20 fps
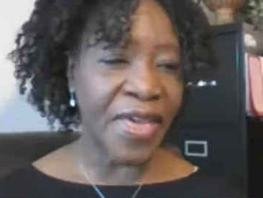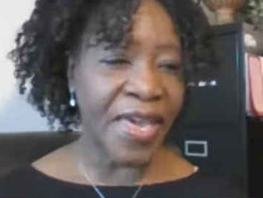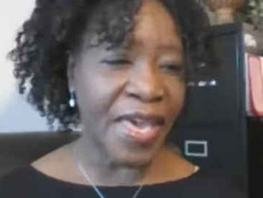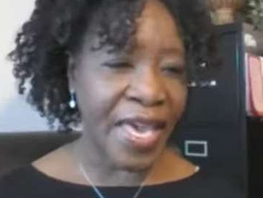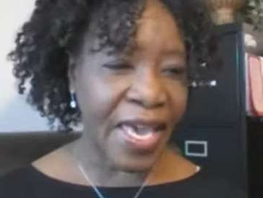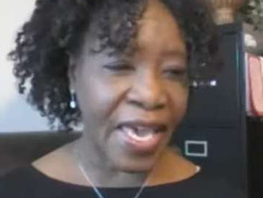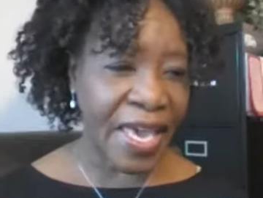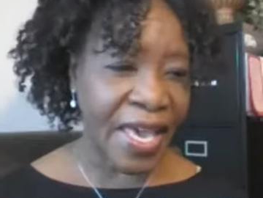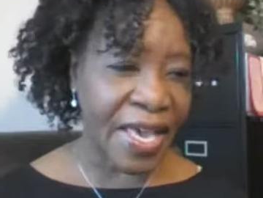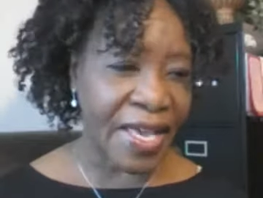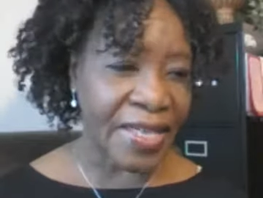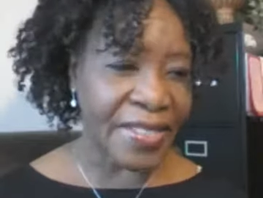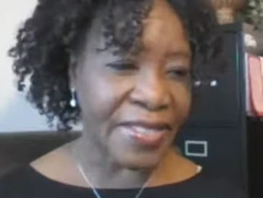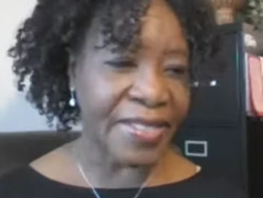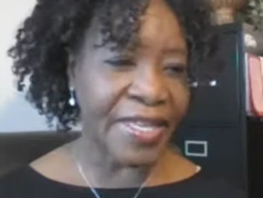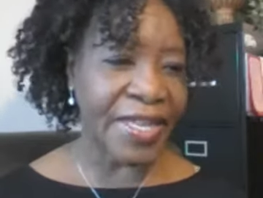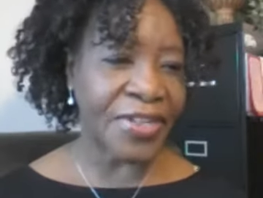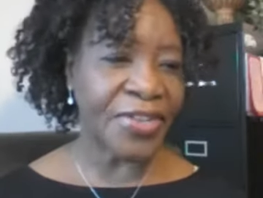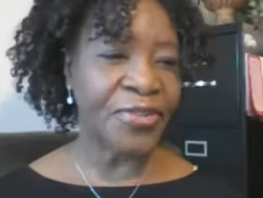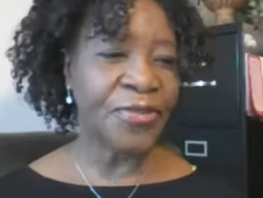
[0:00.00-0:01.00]
take a, a
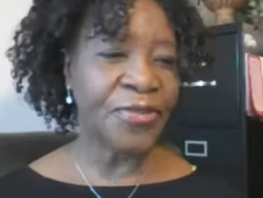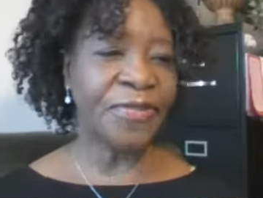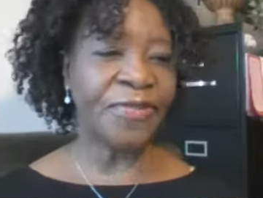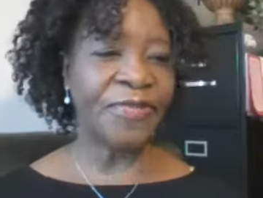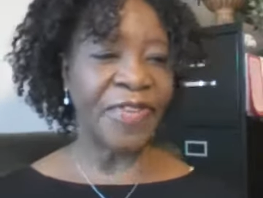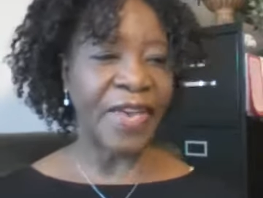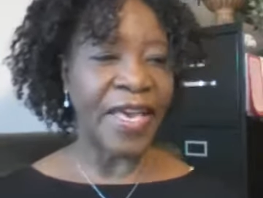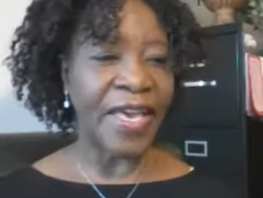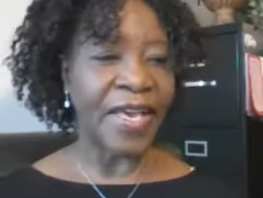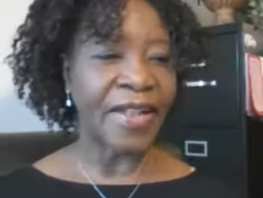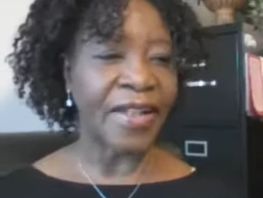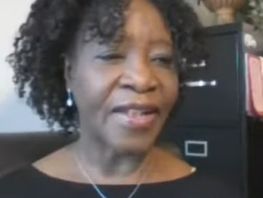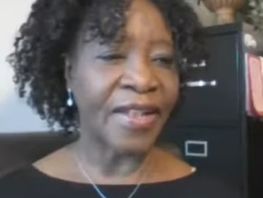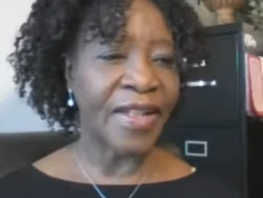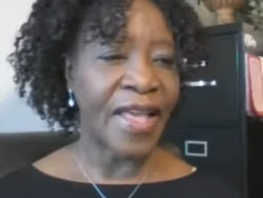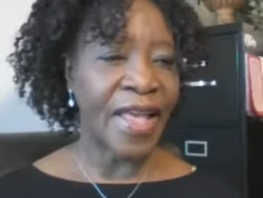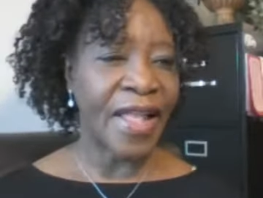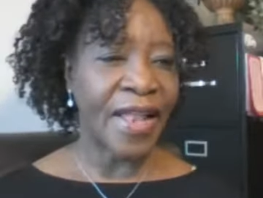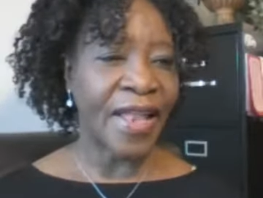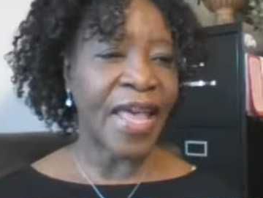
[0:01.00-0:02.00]
step back
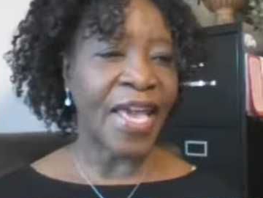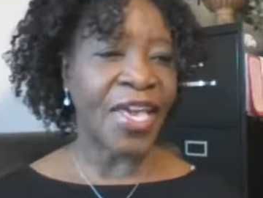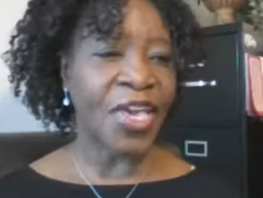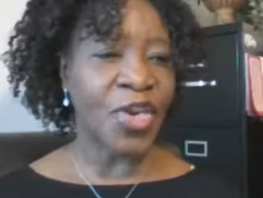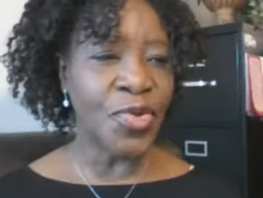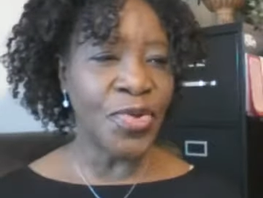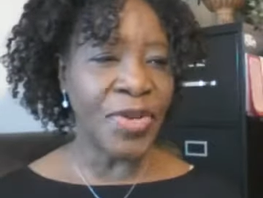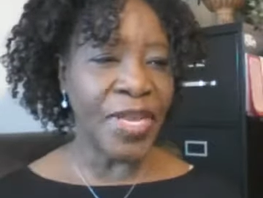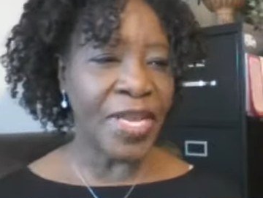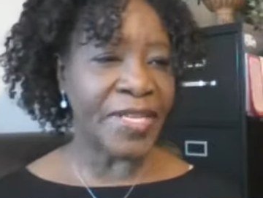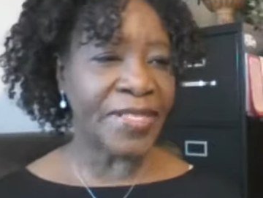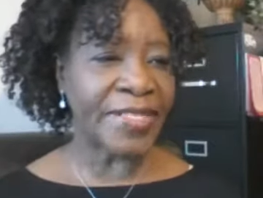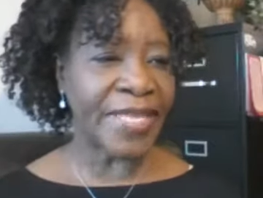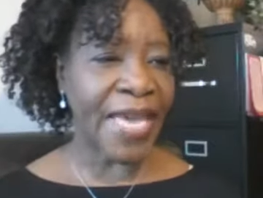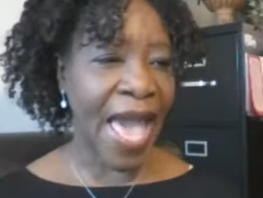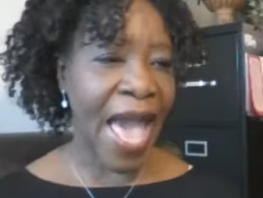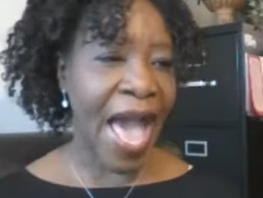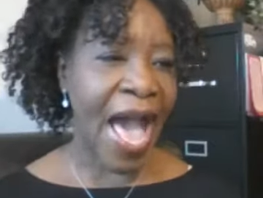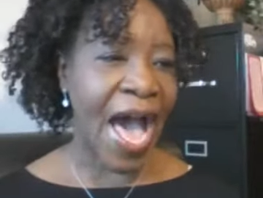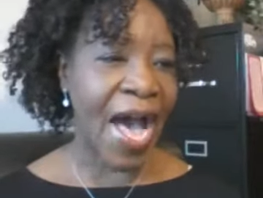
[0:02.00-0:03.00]
and
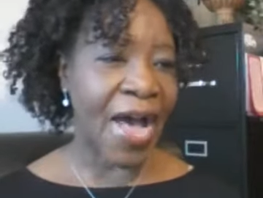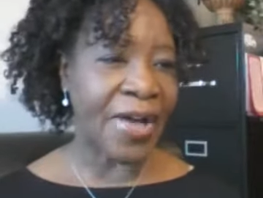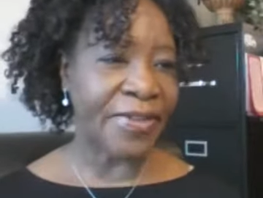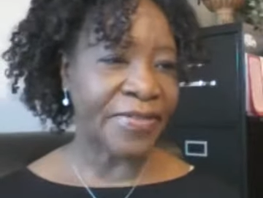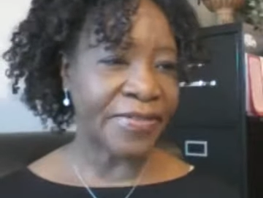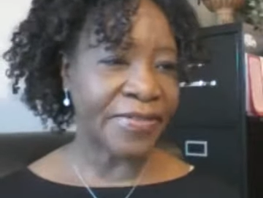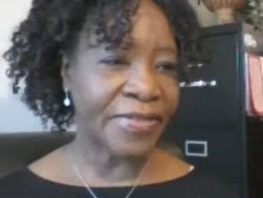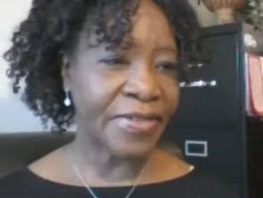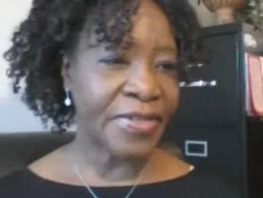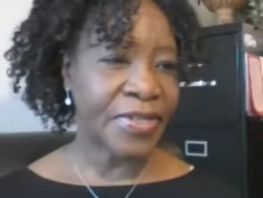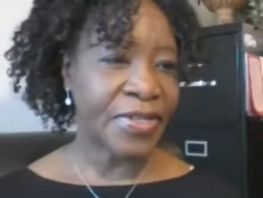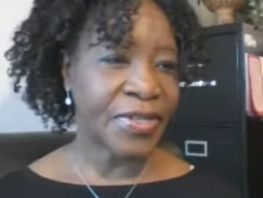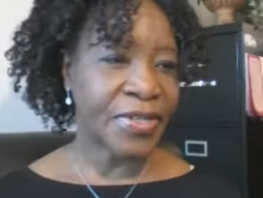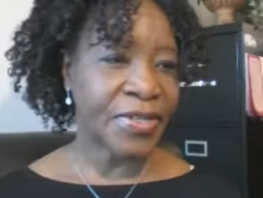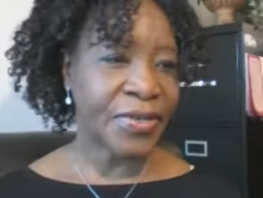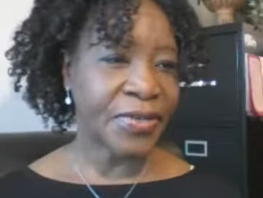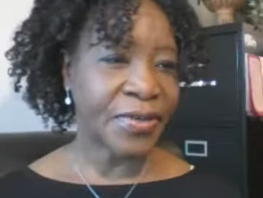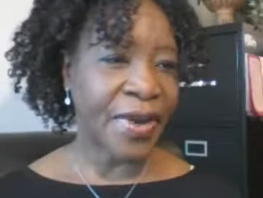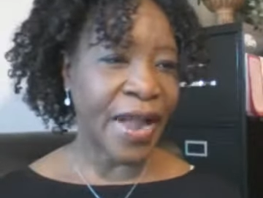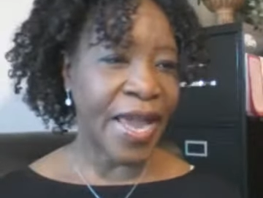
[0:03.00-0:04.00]
reflect on
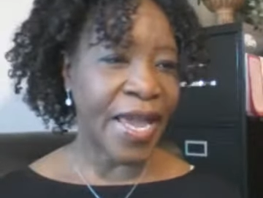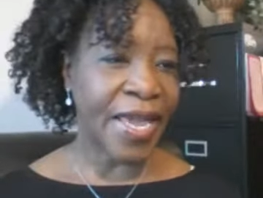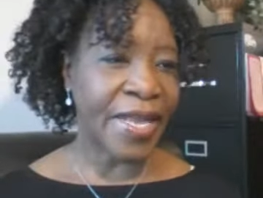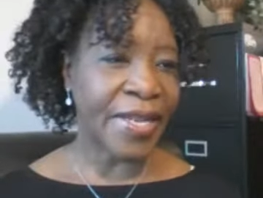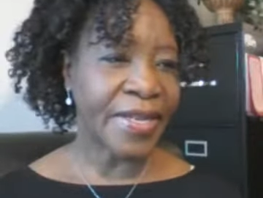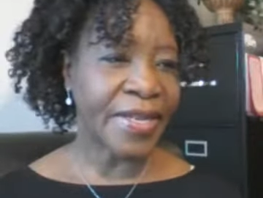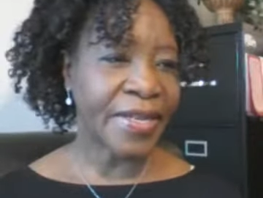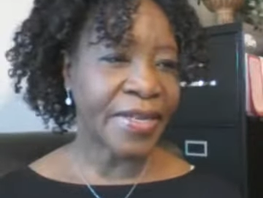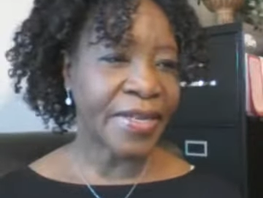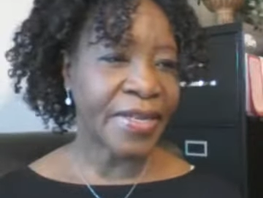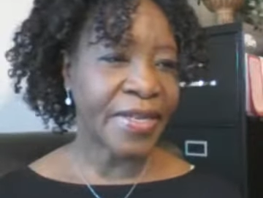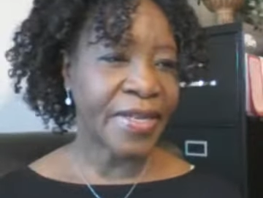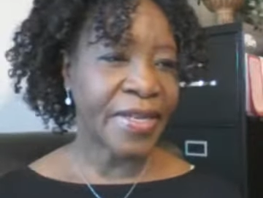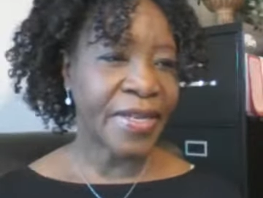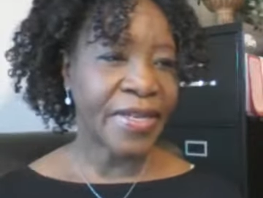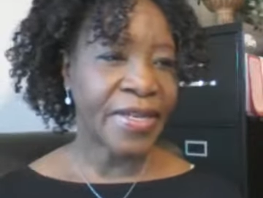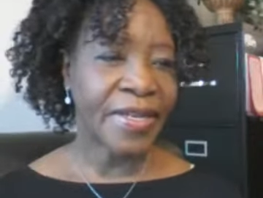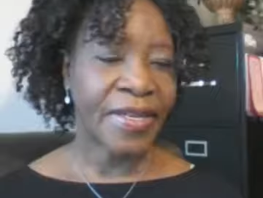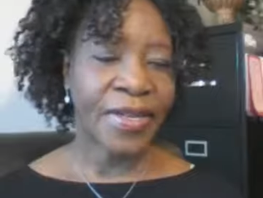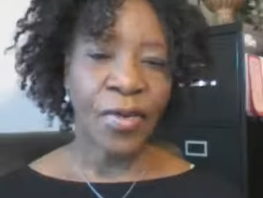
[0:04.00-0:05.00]
what that thing
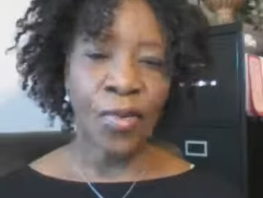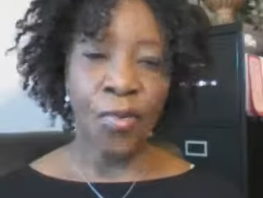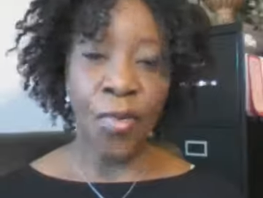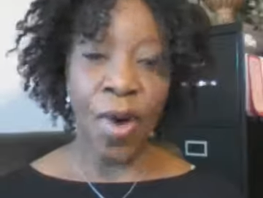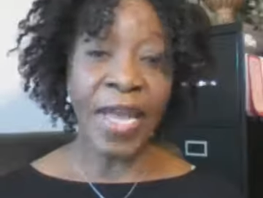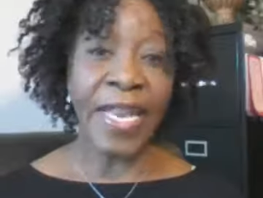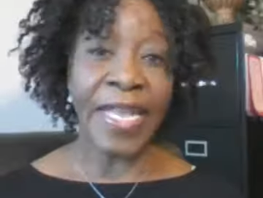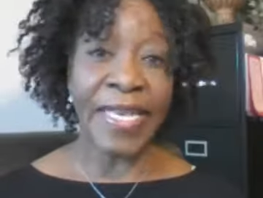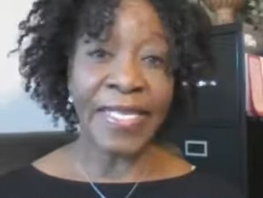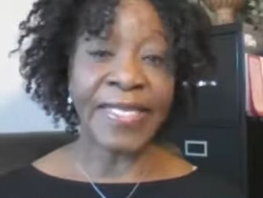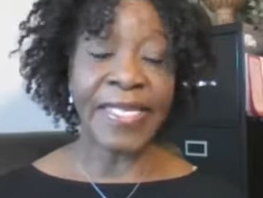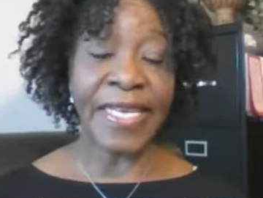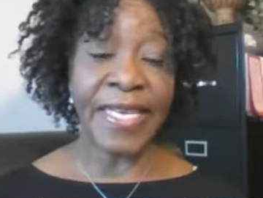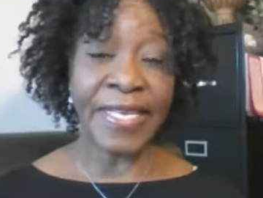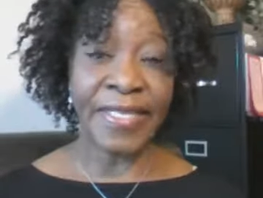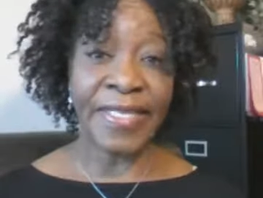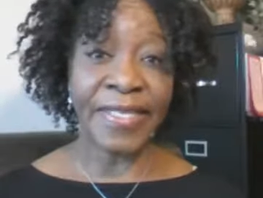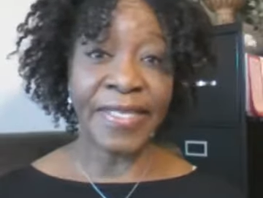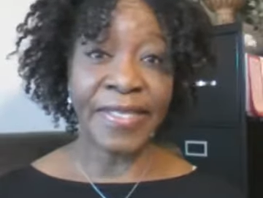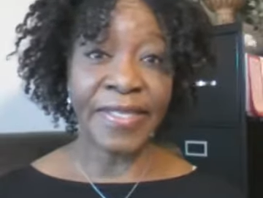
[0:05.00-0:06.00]
is that you
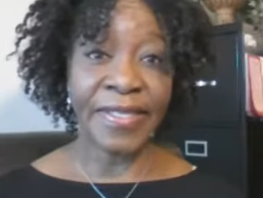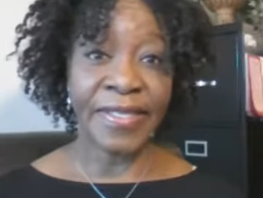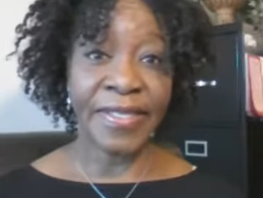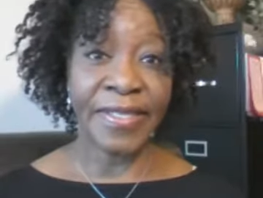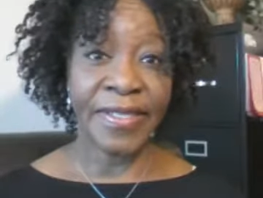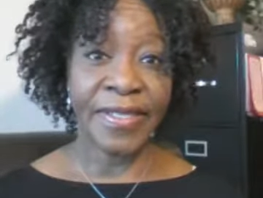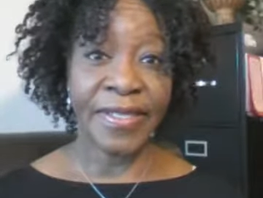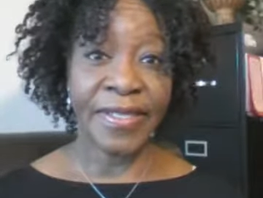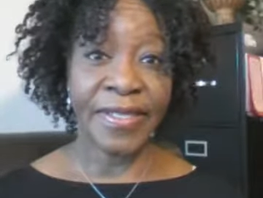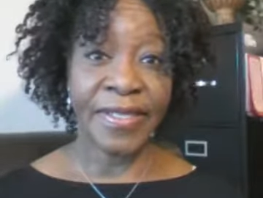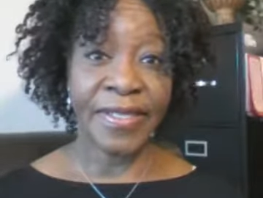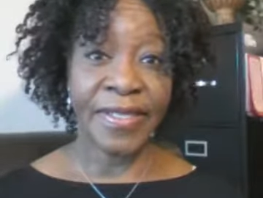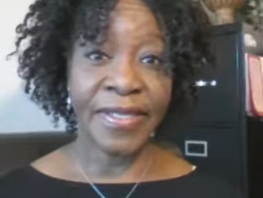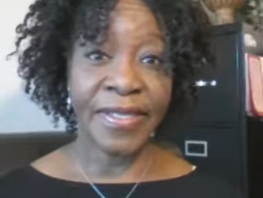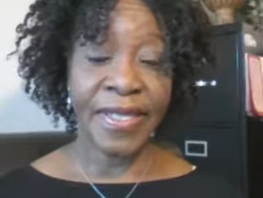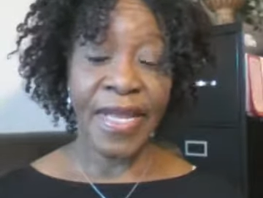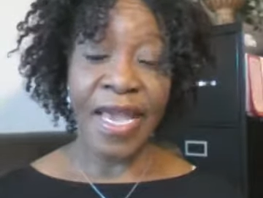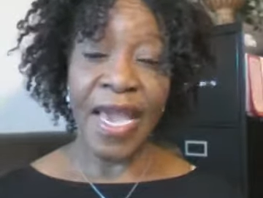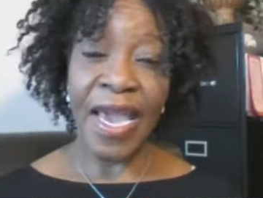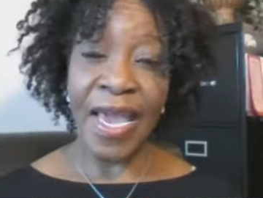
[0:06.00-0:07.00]
feel
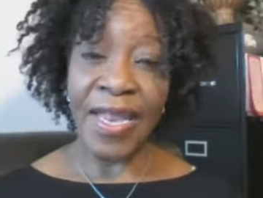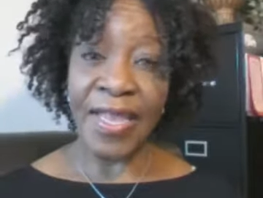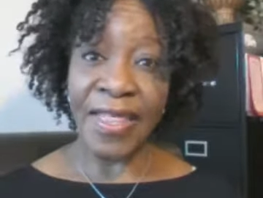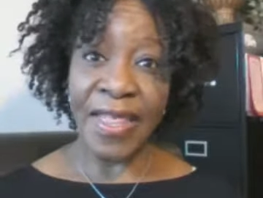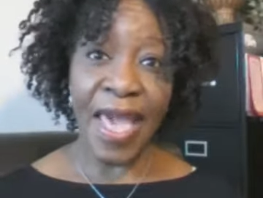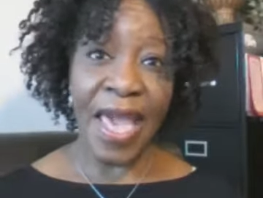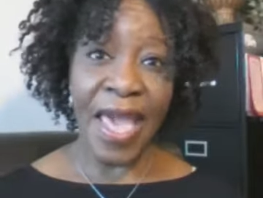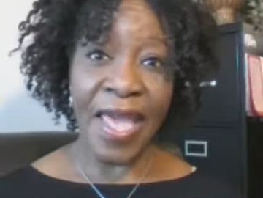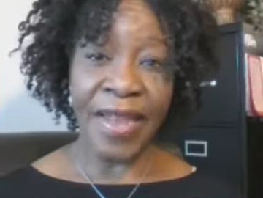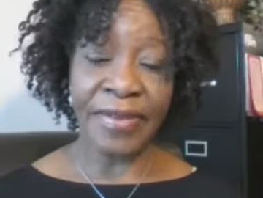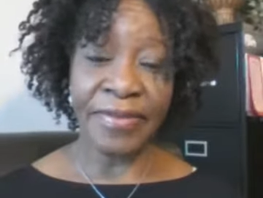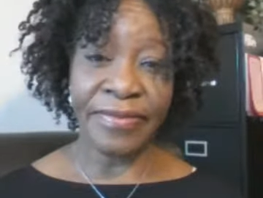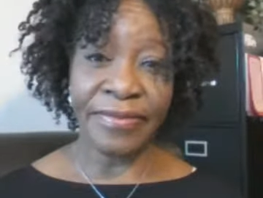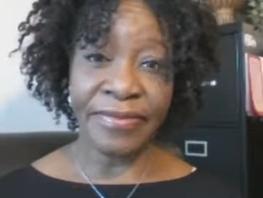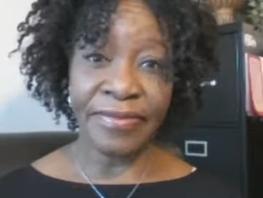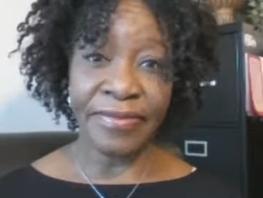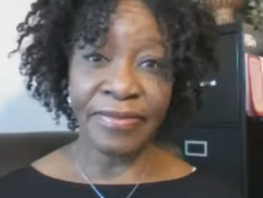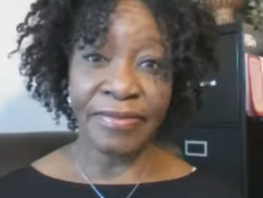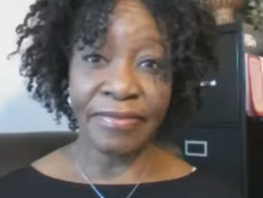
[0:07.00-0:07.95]
like you need to have,